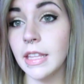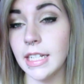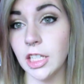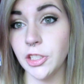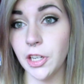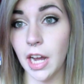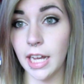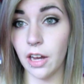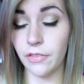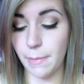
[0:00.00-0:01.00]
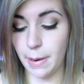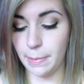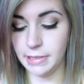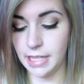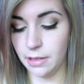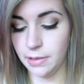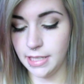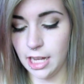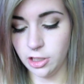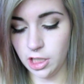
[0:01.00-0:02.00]
The next year I got from our was
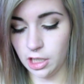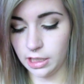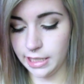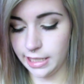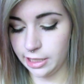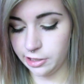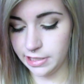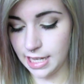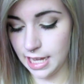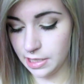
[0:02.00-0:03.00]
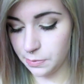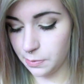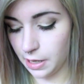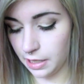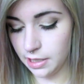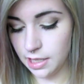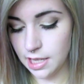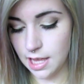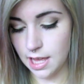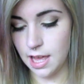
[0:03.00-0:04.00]
actually on clearance as well